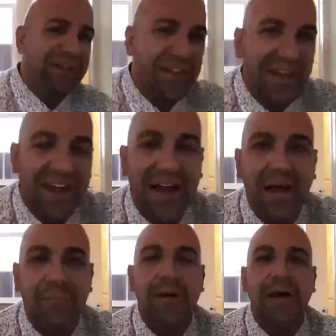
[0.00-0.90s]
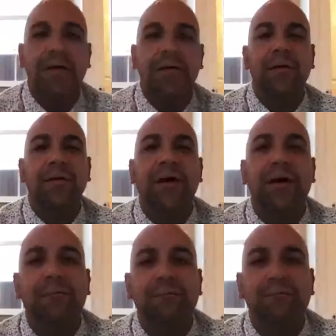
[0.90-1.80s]
No, just
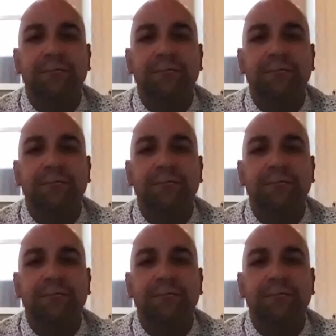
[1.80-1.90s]
kidding.